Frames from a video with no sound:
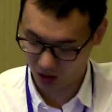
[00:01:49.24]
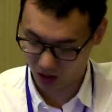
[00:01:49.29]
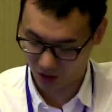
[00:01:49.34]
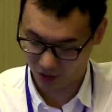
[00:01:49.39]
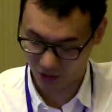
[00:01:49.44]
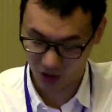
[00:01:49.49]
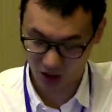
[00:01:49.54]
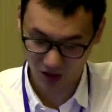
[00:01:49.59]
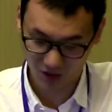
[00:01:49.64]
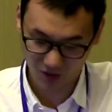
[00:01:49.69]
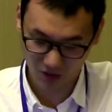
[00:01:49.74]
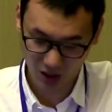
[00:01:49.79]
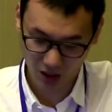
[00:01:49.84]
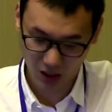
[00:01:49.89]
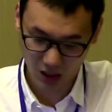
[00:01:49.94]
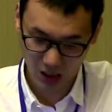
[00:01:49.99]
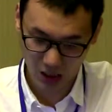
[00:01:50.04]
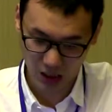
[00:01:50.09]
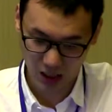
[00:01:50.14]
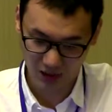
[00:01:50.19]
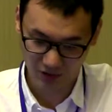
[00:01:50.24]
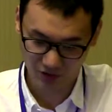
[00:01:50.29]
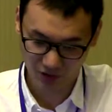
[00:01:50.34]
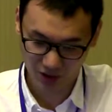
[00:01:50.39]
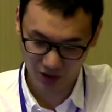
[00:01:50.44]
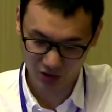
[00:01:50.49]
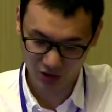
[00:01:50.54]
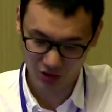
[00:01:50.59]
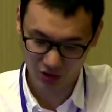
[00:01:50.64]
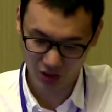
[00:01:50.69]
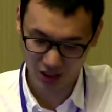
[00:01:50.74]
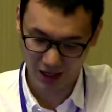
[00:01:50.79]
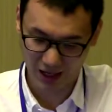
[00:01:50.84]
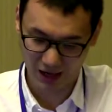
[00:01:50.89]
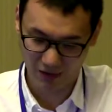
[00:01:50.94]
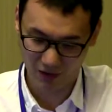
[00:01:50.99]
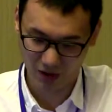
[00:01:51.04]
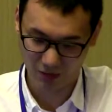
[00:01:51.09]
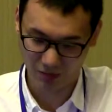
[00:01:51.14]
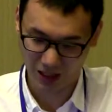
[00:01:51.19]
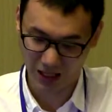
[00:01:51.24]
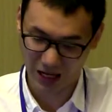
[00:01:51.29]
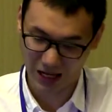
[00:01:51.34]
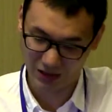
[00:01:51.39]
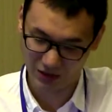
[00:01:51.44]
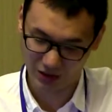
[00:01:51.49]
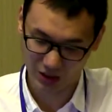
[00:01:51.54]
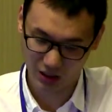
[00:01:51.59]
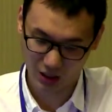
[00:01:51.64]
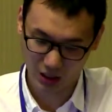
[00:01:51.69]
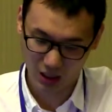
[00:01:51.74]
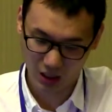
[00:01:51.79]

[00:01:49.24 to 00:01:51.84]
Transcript: nerve endings and the blood.